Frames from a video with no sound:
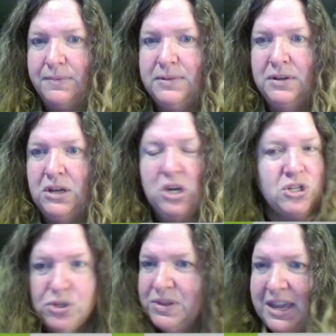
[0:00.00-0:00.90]
we need to paint?
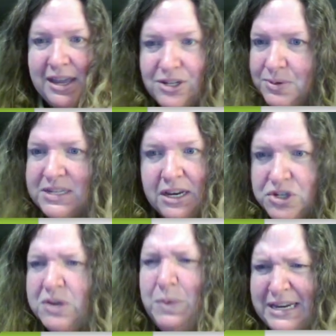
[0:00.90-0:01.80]
So the
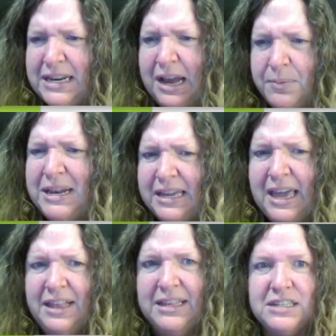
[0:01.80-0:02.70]
answer is actually we need
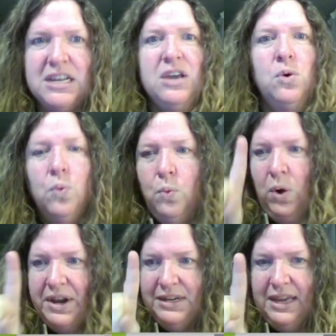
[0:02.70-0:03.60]
how many gallons?
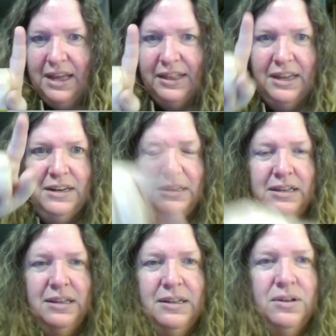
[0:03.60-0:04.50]
1
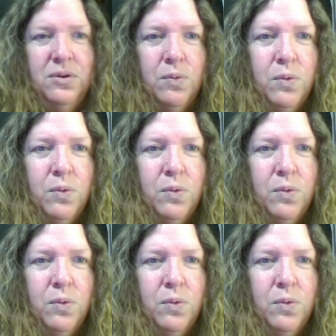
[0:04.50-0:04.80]
gallon